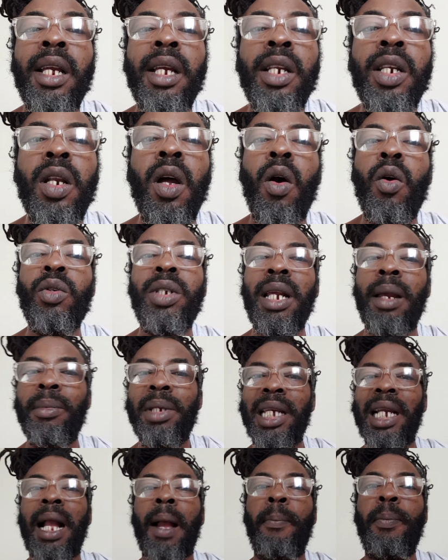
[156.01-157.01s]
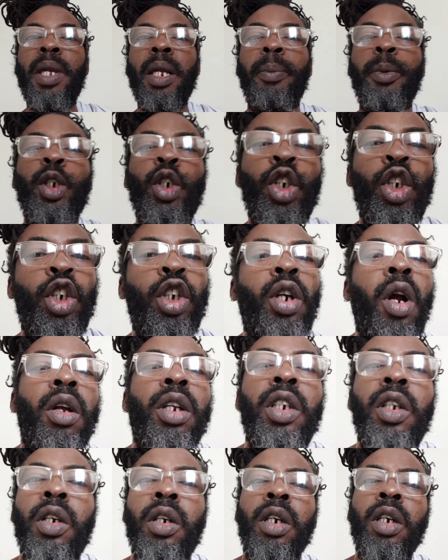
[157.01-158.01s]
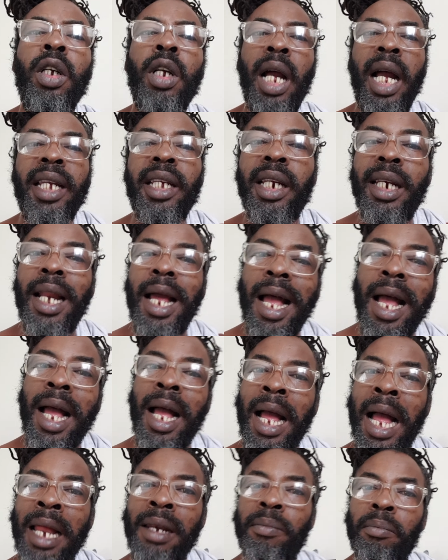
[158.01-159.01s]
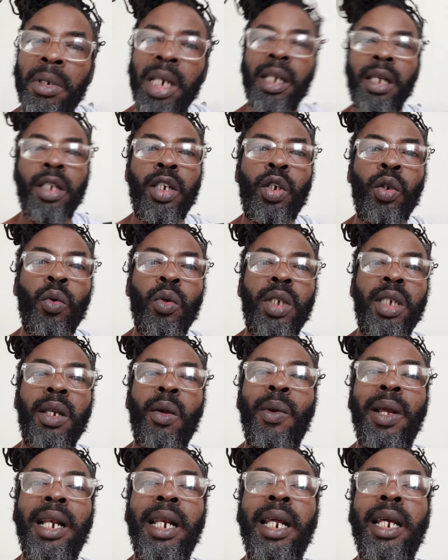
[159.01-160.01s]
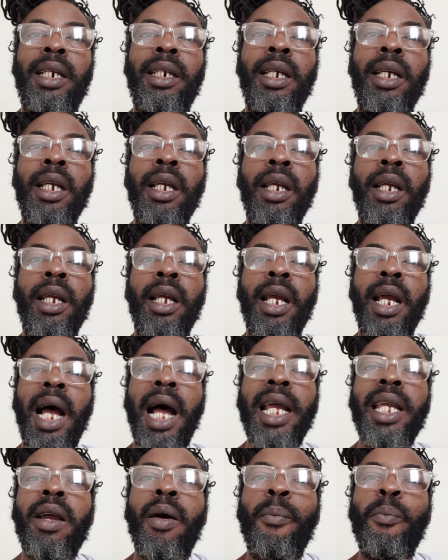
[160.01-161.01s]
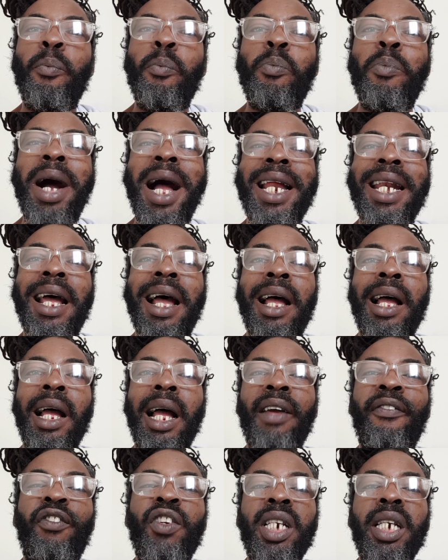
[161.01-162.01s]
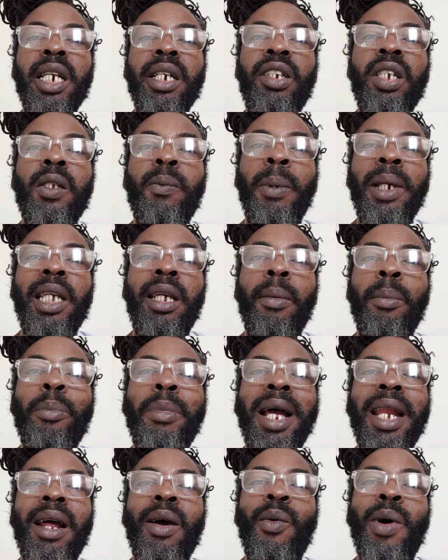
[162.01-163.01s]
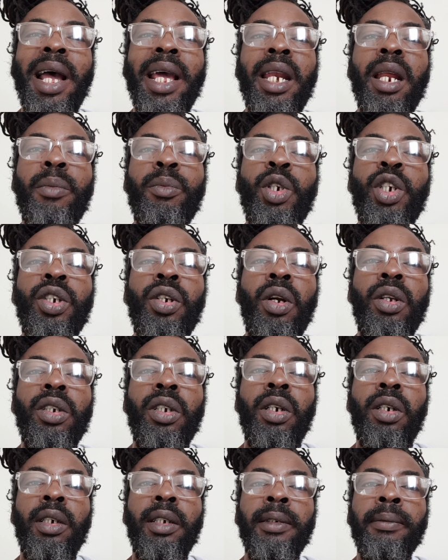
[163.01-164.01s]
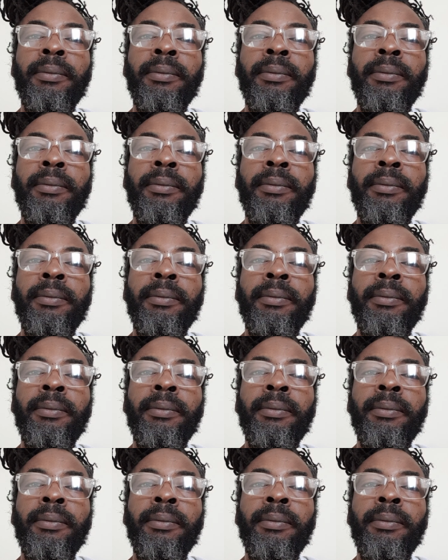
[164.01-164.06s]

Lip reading: No, Jamaica people shun you, and you nah admit the truth so well then. And your mother, if you disrespect your mother, why them shun you?